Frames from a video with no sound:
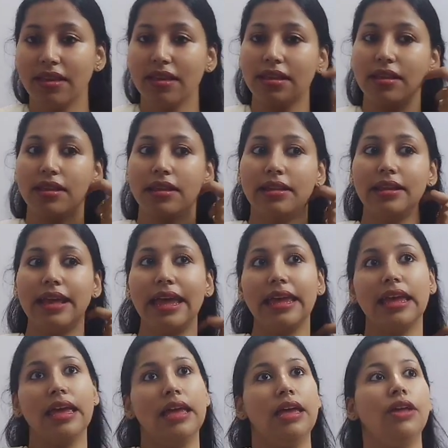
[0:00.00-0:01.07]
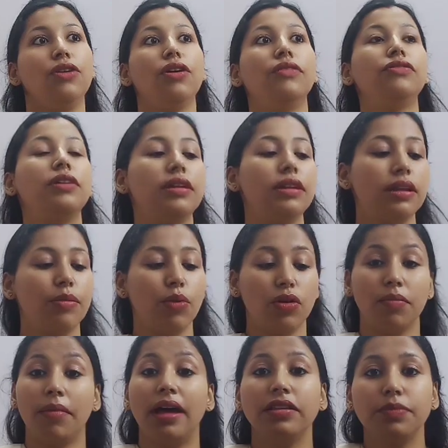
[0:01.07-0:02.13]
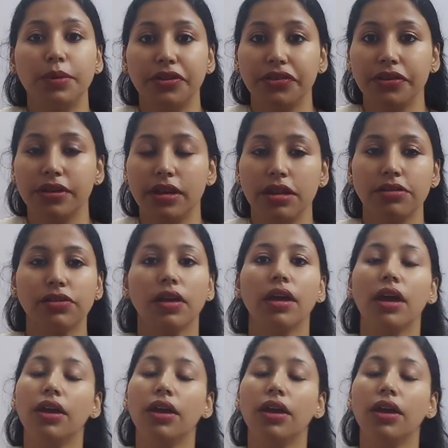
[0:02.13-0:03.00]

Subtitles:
Like you have studied about mass percentage,